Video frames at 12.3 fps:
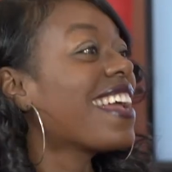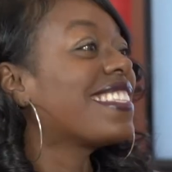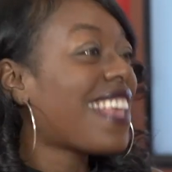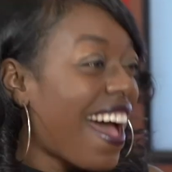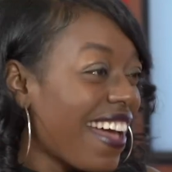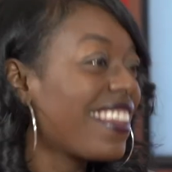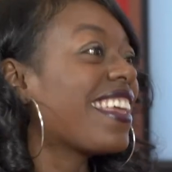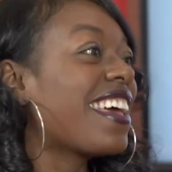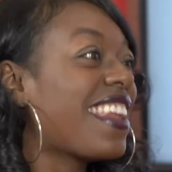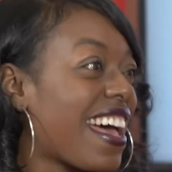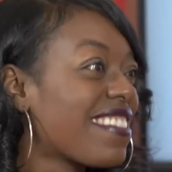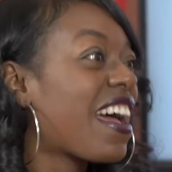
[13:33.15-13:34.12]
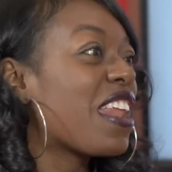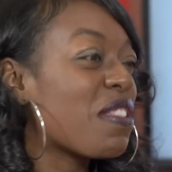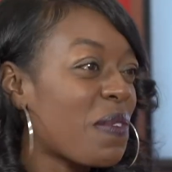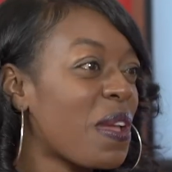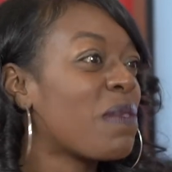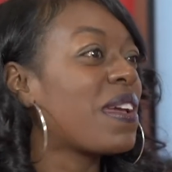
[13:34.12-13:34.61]
Yeah, that's how it
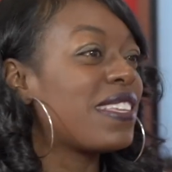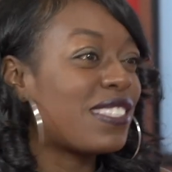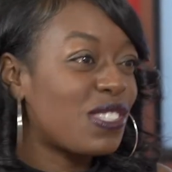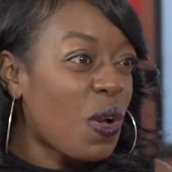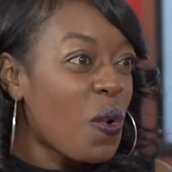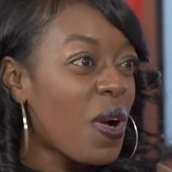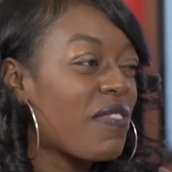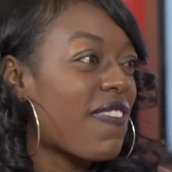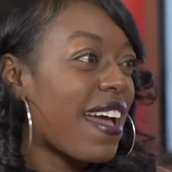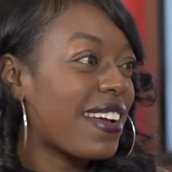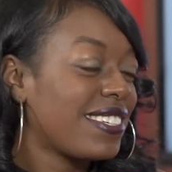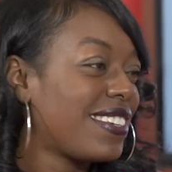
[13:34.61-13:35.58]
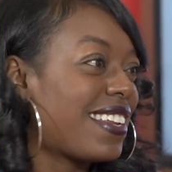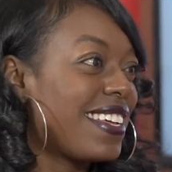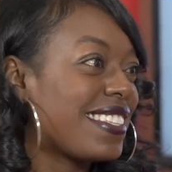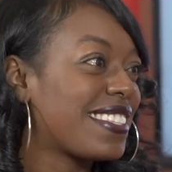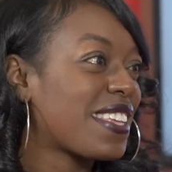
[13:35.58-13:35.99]
is with him. He's so affectionate.